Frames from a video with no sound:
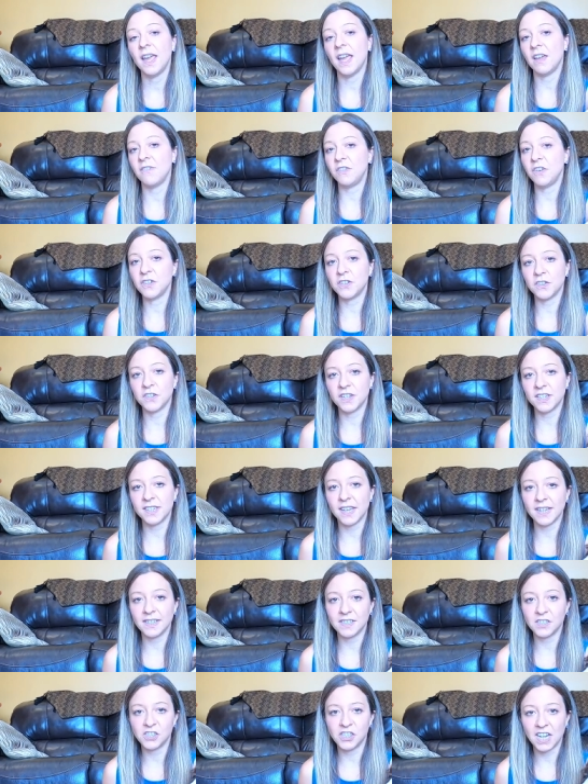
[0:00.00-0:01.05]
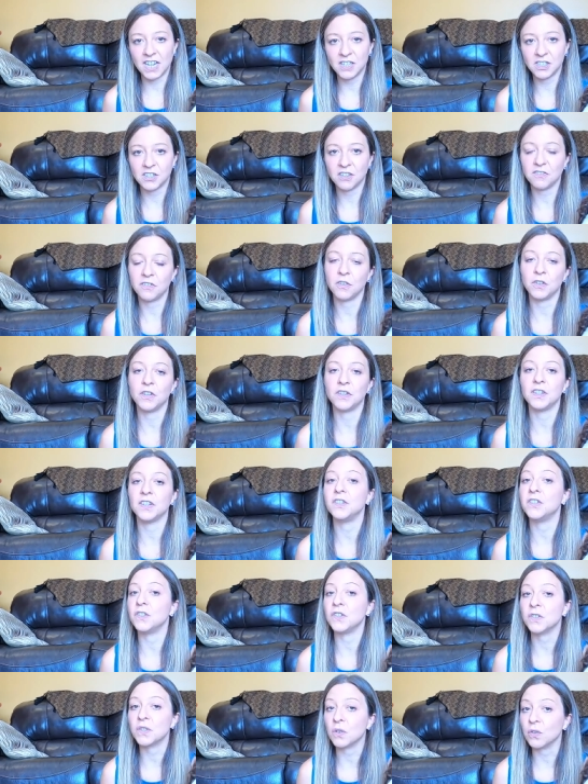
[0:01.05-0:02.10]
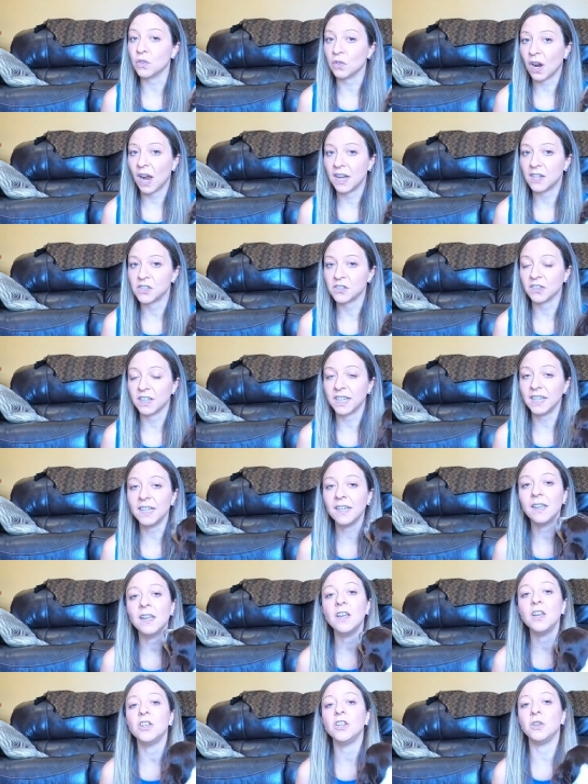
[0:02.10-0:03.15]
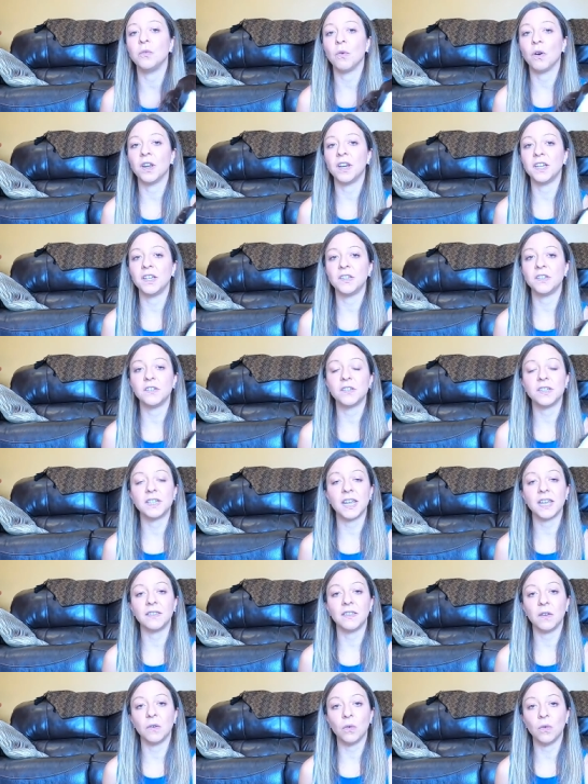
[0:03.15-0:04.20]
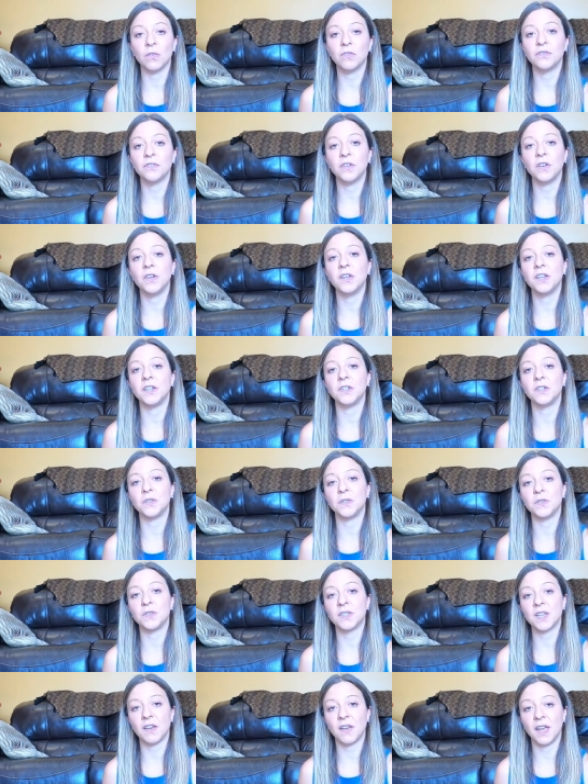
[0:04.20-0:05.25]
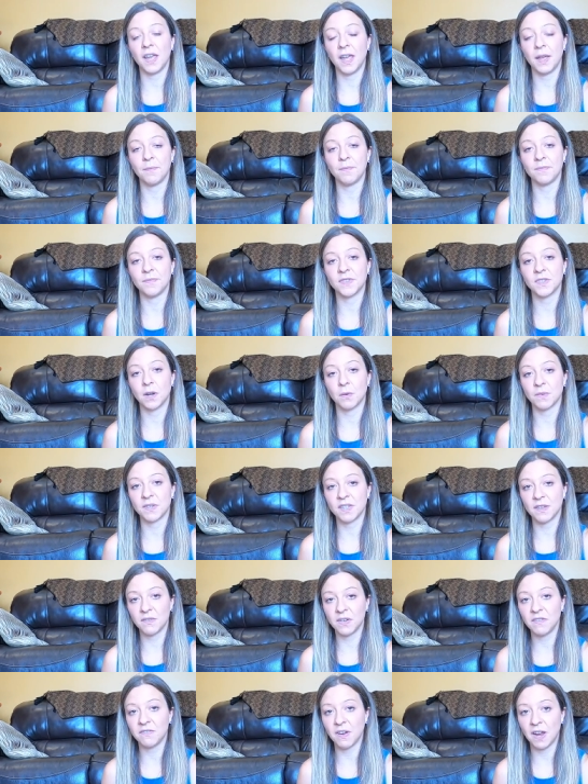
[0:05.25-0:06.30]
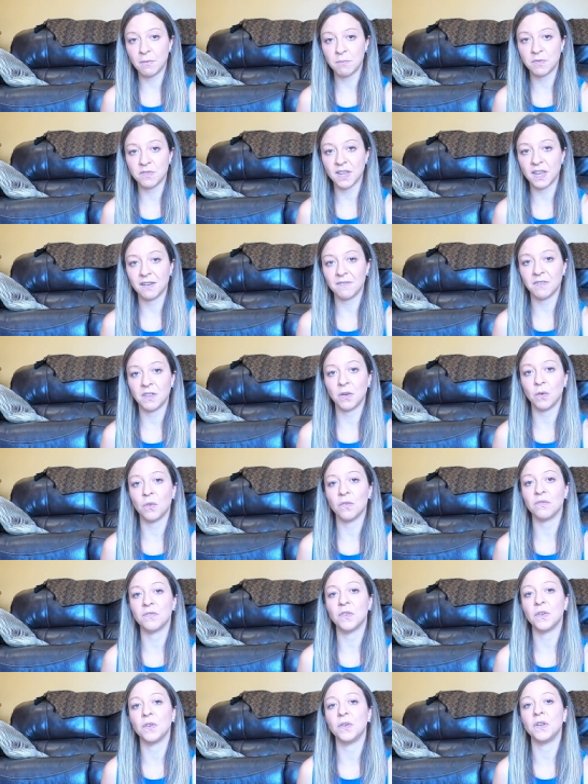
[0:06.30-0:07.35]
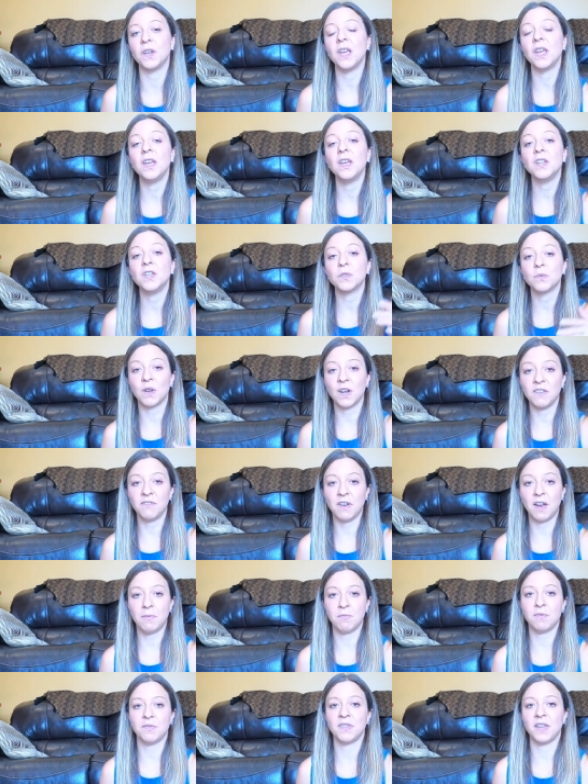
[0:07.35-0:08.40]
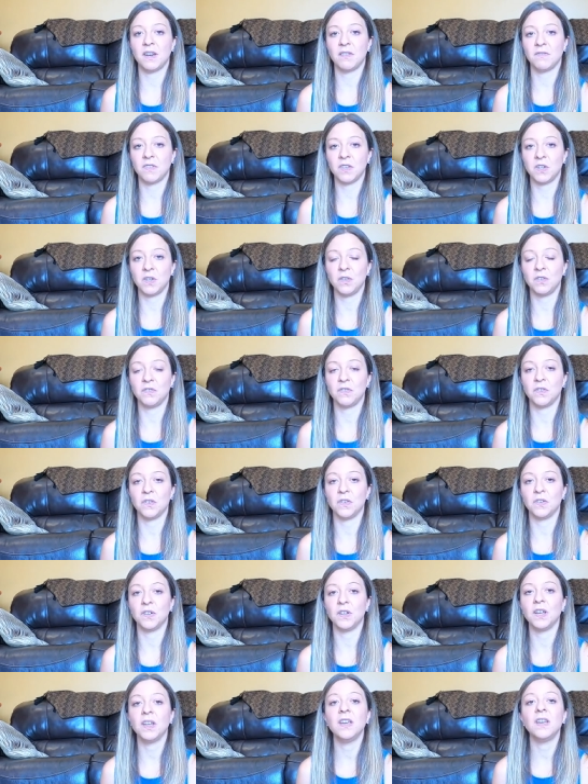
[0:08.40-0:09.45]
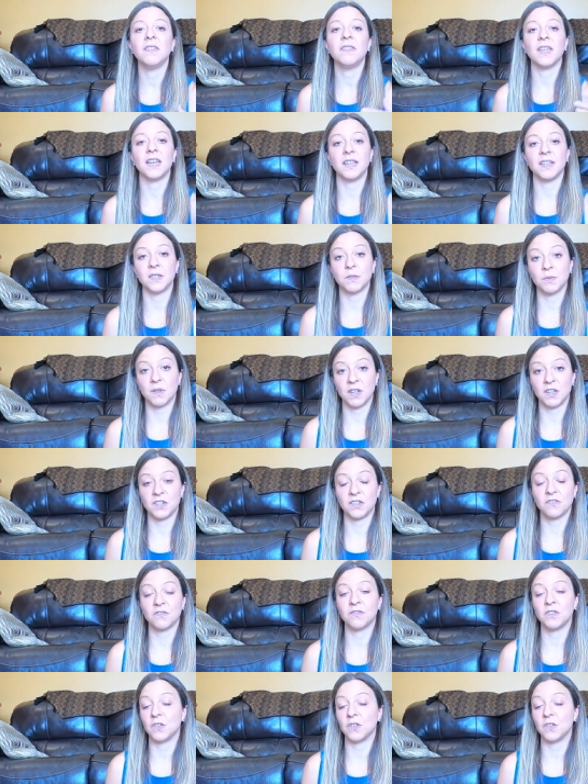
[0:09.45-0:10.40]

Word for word: If you do decide to change the food, do so gradually. You want to take the old food and do um, start with 75% of the old food, 25% of the new food, then switch.